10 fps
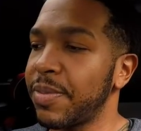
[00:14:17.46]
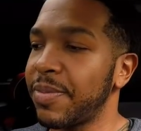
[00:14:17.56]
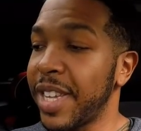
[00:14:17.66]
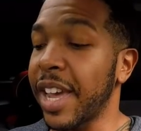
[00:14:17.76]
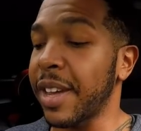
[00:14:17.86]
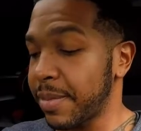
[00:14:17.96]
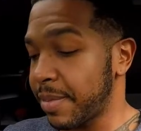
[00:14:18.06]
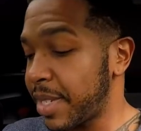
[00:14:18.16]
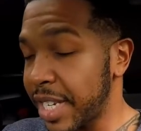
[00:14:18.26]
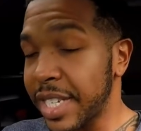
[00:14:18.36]
yeah,
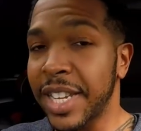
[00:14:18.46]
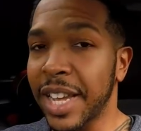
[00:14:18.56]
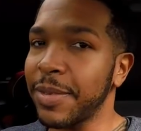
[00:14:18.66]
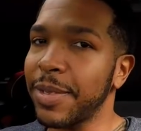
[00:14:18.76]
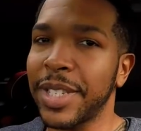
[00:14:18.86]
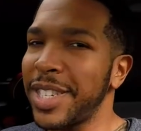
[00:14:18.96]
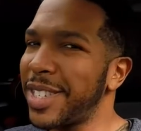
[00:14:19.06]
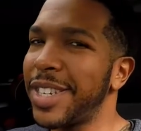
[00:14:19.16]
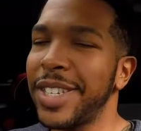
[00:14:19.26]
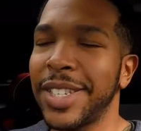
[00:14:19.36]
just
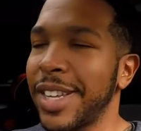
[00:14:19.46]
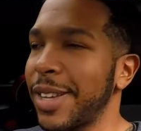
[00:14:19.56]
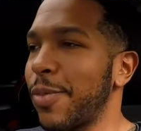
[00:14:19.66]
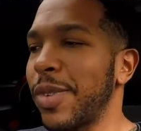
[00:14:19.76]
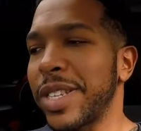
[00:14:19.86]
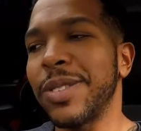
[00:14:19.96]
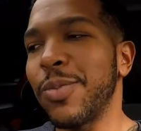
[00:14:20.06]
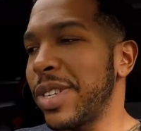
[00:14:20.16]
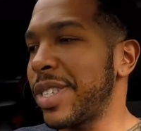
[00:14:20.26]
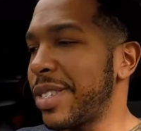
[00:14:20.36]
stick with
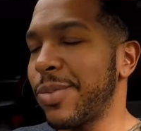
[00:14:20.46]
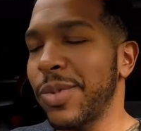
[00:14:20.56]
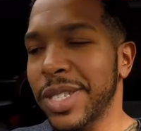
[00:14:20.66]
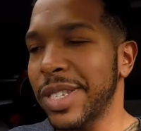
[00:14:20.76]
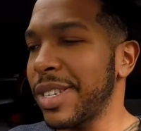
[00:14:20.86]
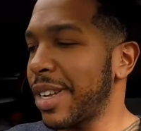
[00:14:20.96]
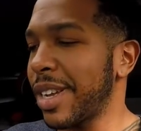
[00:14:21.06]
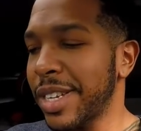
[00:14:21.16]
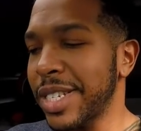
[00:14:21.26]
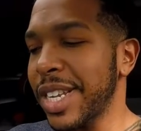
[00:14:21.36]

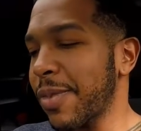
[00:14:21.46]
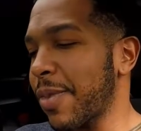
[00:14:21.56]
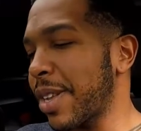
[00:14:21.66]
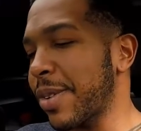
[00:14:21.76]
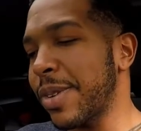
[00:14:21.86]
the stock radio.